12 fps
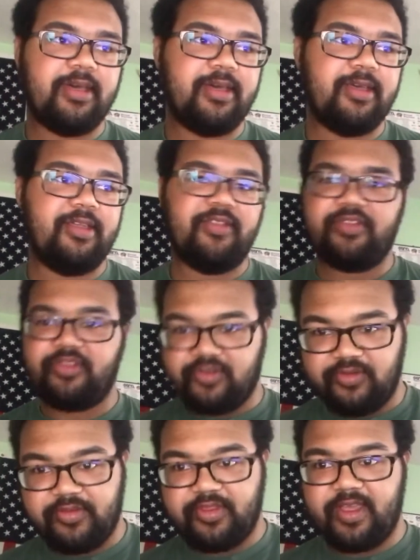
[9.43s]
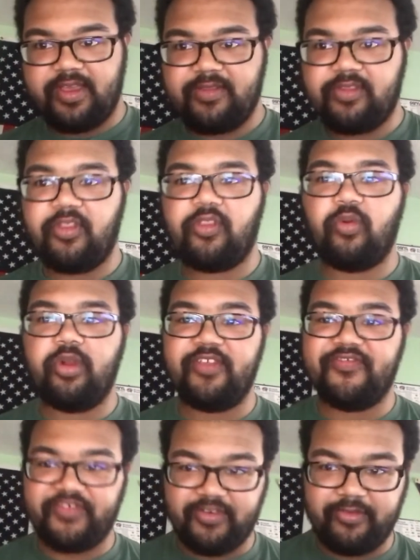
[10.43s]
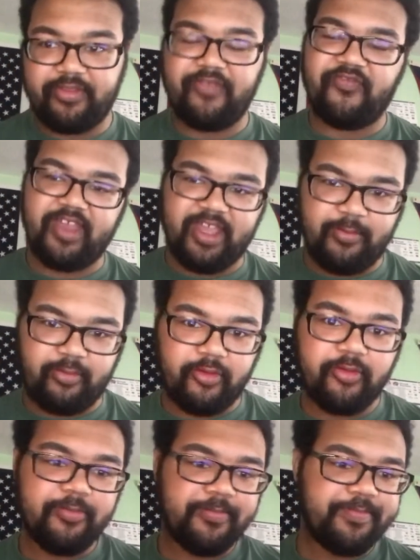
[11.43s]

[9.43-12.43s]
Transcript: is Tuesday, the 21st of April,